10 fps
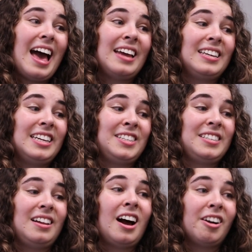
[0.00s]
and that there are
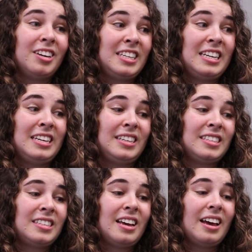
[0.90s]
still
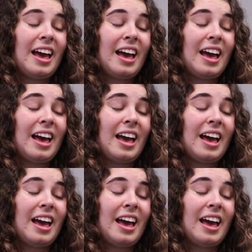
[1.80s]
hierarchies